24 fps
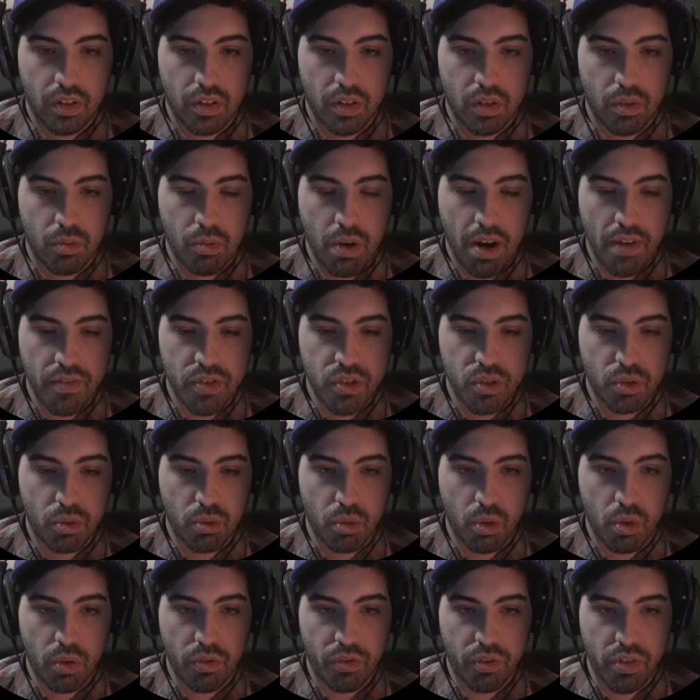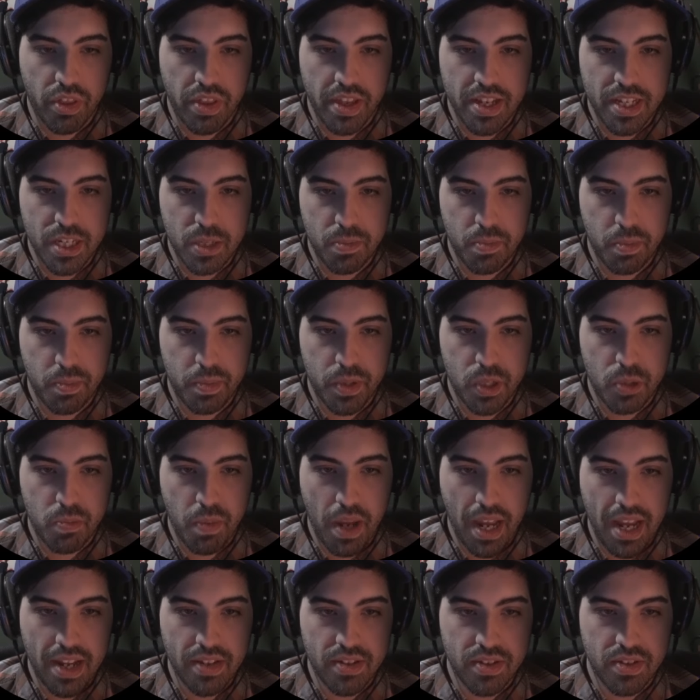rev scroll for this
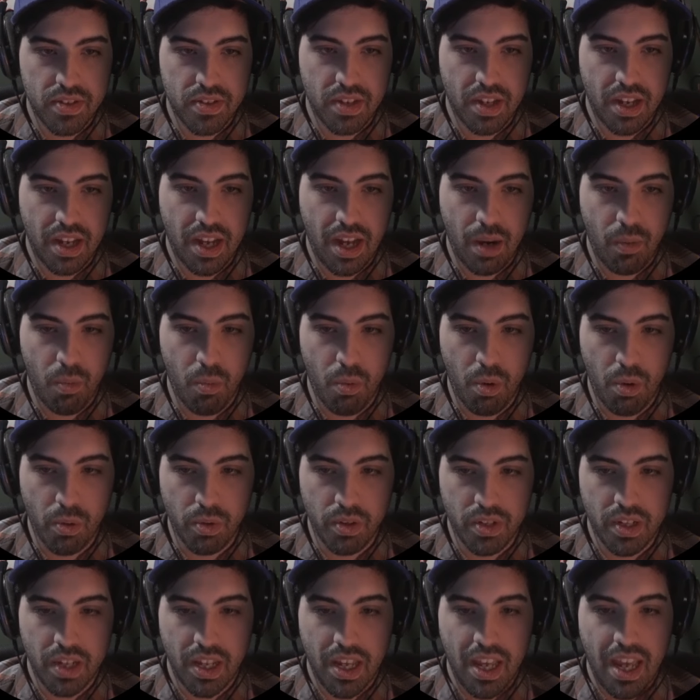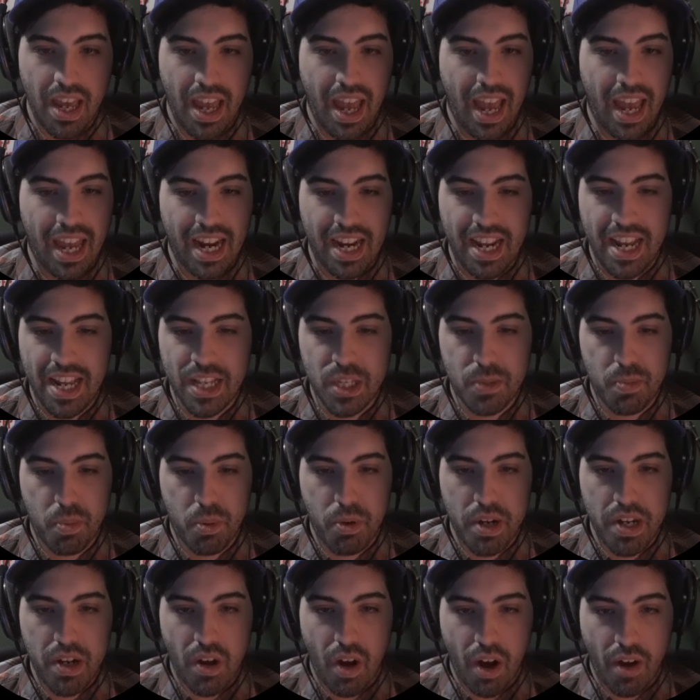space, I won't. And it's
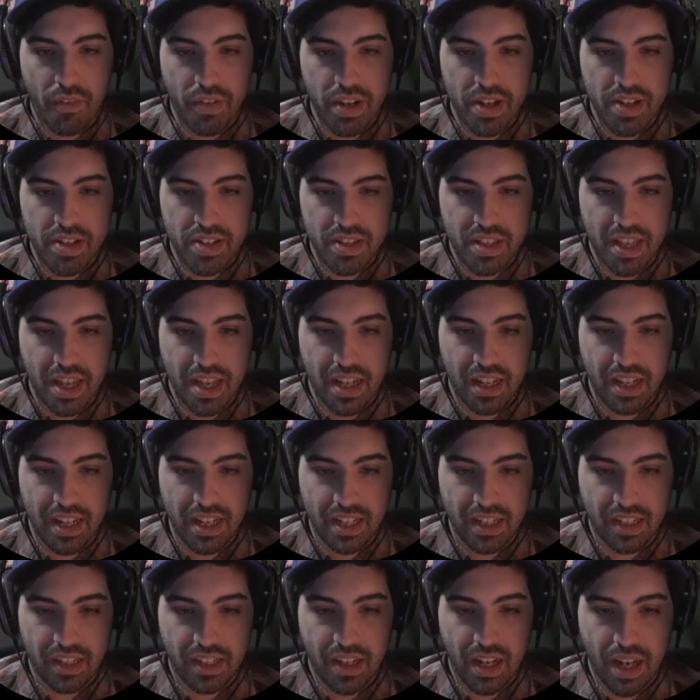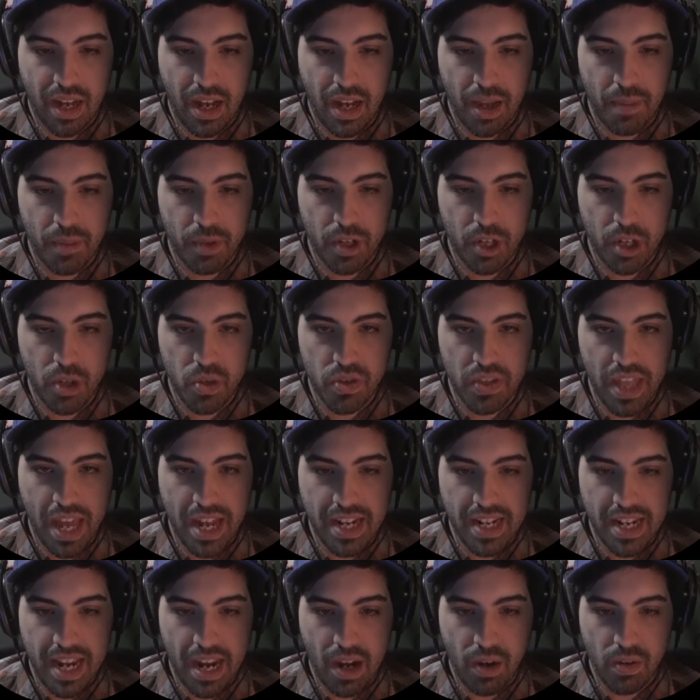pretty obvious that, like, I'm going to use that
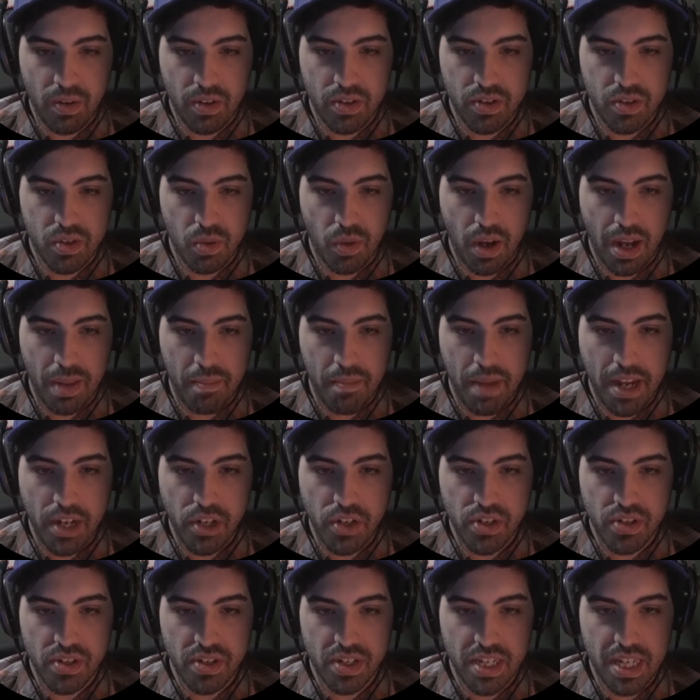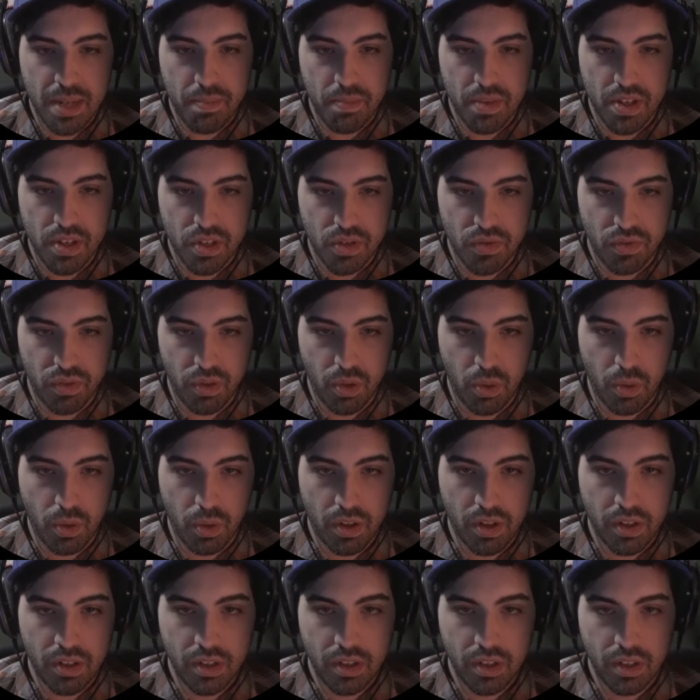down, and so I may just skip this floor.